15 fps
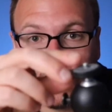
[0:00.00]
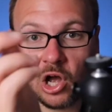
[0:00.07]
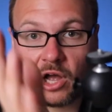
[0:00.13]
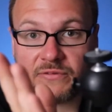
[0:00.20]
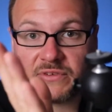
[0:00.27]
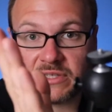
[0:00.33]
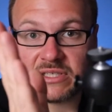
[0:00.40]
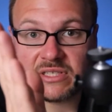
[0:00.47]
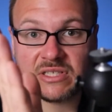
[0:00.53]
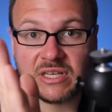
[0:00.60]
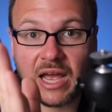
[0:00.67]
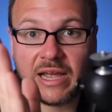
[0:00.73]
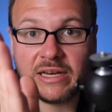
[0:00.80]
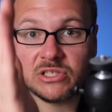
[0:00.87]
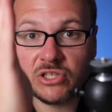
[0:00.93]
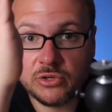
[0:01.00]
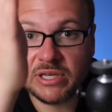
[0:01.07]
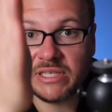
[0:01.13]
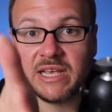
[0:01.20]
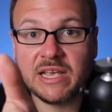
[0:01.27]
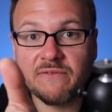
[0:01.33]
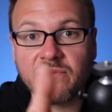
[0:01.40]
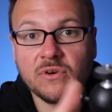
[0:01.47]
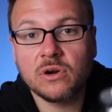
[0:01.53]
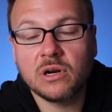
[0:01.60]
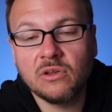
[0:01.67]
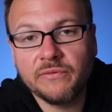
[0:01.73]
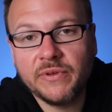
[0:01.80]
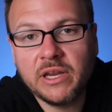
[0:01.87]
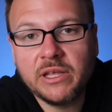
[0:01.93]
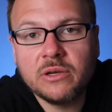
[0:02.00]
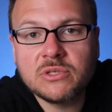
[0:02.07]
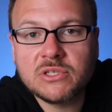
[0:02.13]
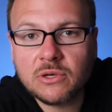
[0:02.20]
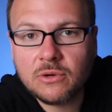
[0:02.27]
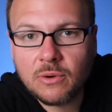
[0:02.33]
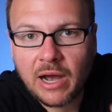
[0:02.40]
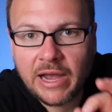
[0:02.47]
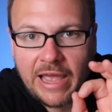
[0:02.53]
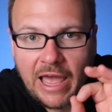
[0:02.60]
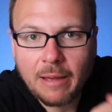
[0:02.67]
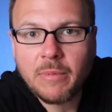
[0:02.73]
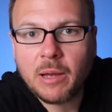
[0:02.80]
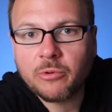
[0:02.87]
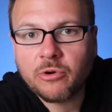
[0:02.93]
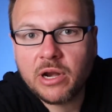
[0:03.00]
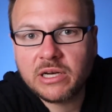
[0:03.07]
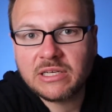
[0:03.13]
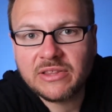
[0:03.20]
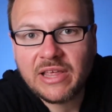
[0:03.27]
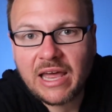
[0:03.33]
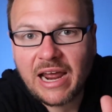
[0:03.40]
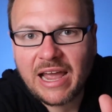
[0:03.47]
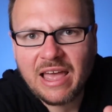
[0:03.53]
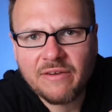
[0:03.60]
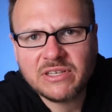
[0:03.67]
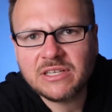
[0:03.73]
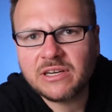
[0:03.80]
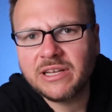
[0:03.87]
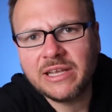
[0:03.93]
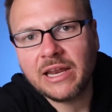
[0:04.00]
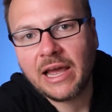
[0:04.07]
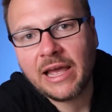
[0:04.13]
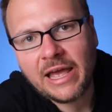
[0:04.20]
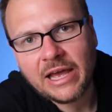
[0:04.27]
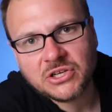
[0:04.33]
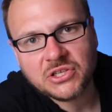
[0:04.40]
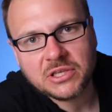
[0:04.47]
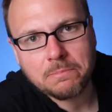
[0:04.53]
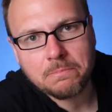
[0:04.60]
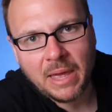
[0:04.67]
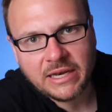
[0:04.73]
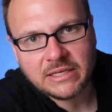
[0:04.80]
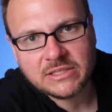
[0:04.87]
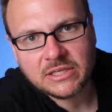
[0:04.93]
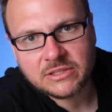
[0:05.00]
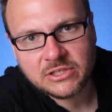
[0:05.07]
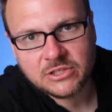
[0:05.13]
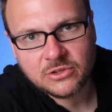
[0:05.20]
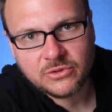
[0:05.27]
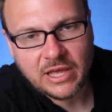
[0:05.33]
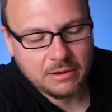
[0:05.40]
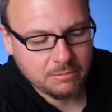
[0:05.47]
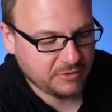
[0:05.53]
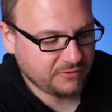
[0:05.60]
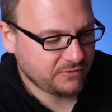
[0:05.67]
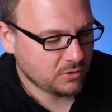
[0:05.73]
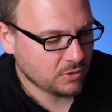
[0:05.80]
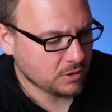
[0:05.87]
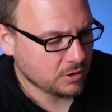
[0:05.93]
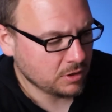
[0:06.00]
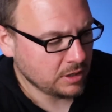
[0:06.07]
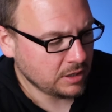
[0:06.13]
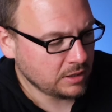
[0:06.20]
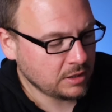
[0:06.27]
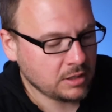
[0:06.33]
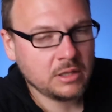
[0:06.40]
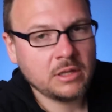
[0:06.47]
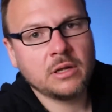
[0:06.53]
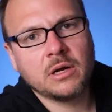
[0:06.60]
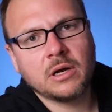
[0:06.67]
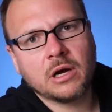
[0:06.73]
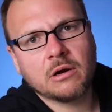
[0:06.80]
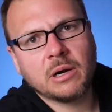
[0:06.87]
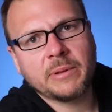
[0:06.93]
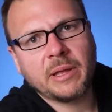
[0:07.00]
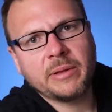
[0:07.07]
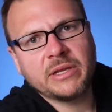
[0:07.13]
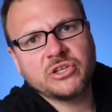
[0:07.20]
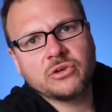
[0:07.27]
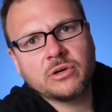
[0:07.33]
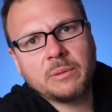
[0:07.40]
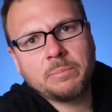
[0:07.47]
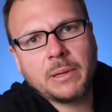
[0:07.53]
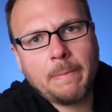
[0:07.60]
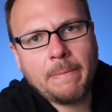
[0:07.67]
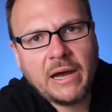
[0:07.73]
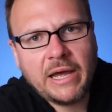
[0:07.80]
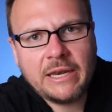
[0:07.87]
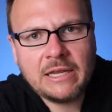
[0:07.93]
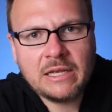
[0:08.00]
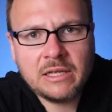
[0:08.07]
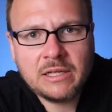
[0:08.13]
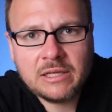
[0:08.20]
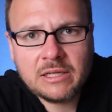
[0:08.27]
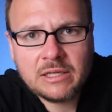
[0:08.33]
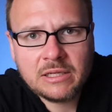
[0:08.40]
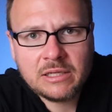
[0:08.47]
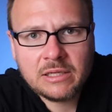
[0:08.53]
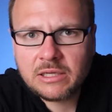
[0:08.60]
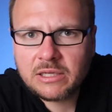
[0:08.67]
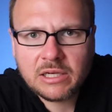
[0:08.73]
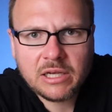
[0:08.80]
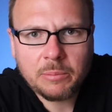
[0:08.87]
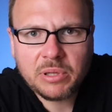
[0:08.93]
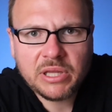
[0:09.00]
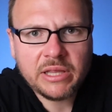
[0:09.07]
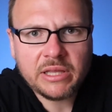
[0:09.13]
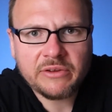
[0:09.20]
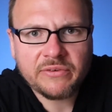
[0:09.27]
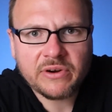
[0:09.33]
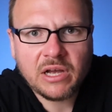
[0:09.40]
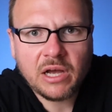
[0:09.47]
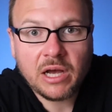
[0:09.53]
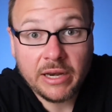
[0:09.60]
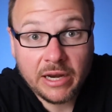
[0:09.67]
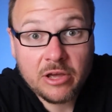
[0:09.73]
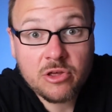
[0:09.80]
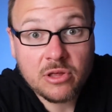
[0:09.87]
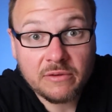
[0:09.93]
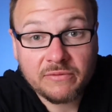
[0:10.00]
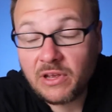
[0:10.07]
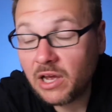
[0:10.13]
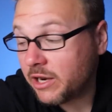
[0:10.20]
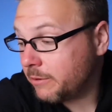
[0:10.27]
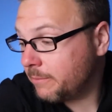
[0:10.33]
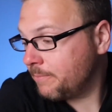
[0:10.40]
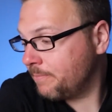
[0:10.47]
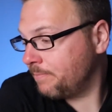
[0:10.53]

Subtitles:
off to the side so you can take vertical video. So I am upgrading to that. I haven't done it yet. I actually meant to do that before our upcoming trip, but completely forgot. I should have done it.